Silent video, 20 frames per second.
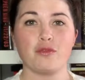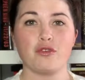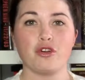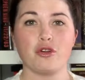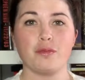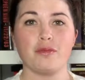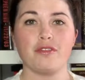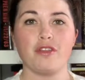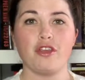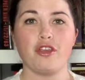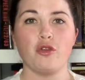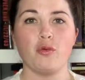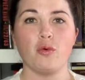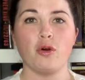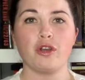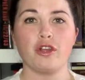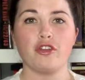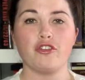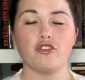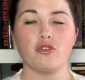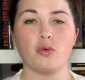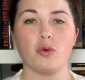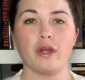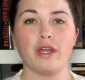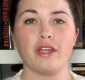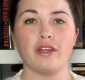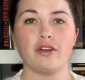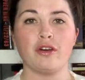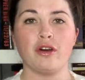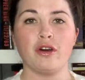groups that you want to
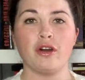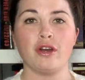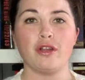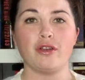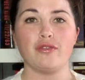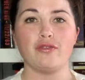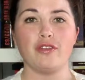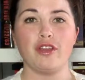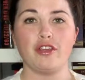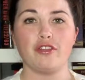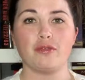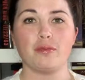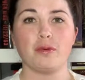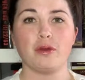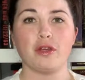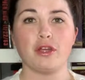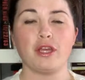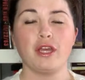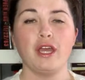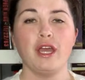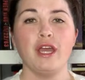join on Facebook.